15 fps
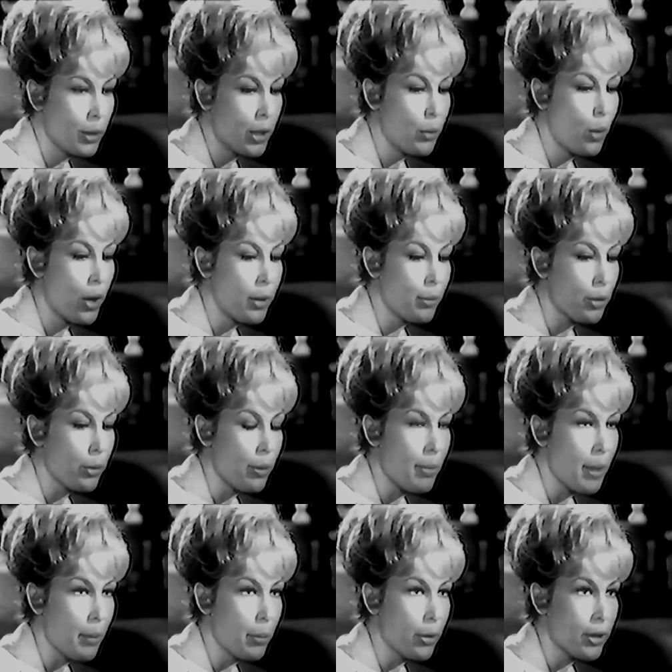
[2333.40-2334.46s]
What do you want him to
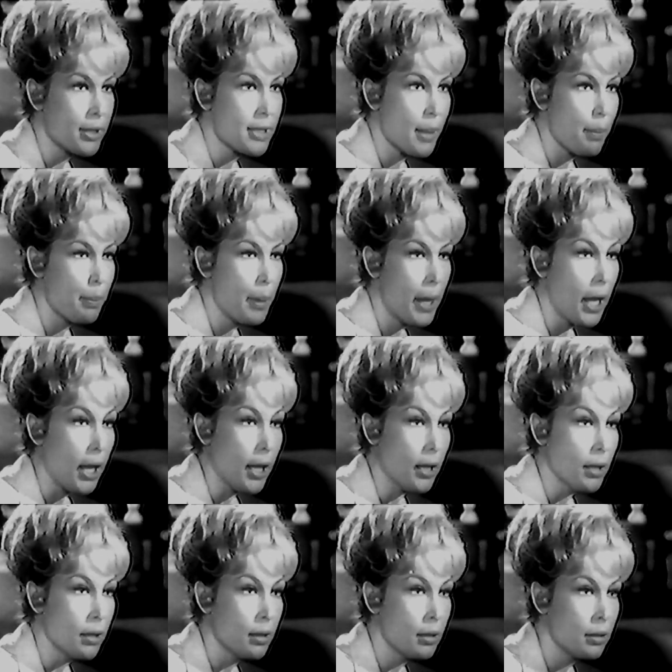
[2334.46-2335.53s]
remember except
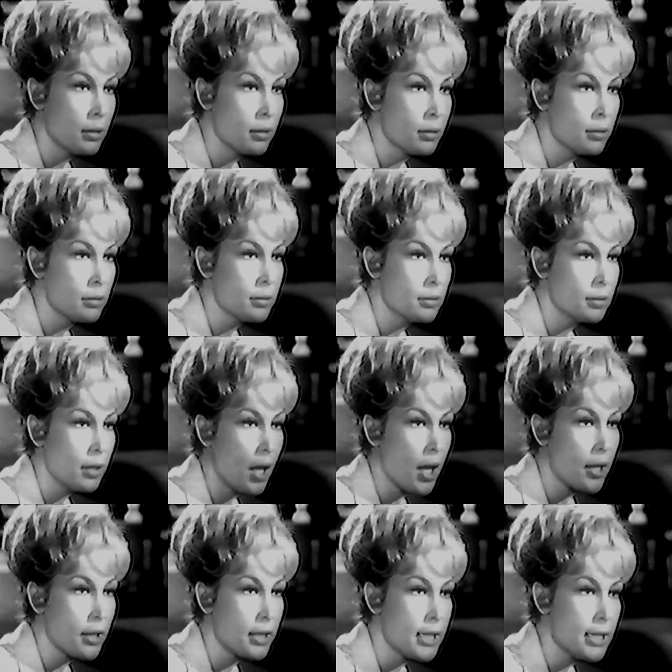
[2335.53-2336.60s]
pain?
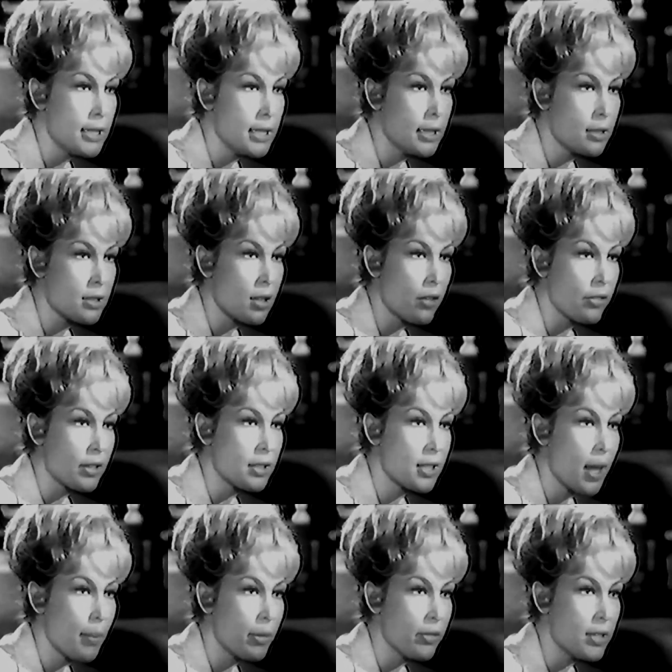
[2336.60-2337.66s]
Honor he deals off the
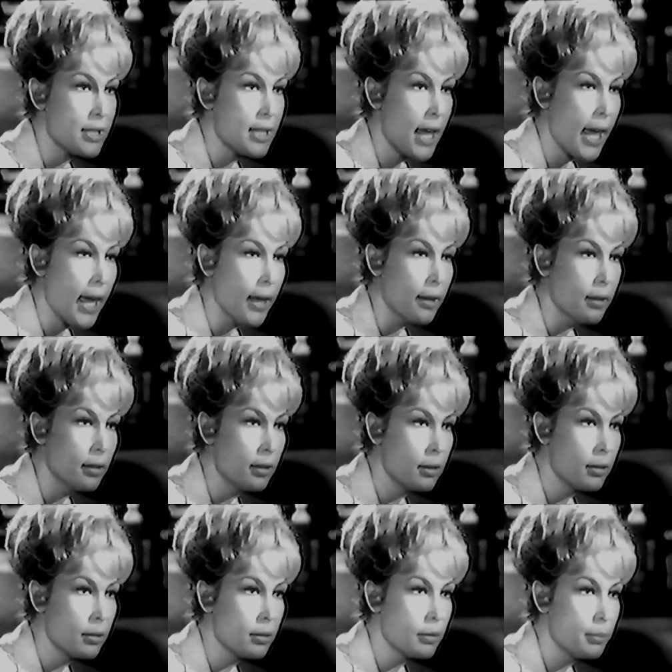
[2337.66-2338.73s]
top of his head.
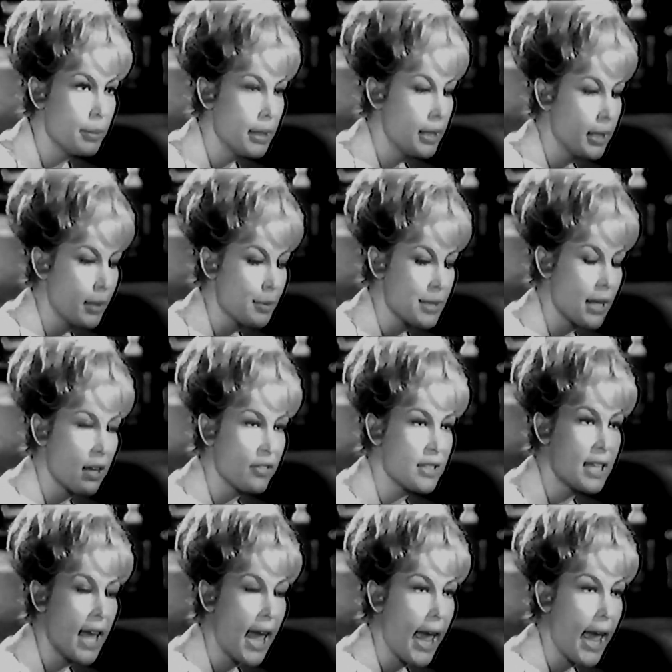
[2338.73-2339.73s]
Pity comes out of his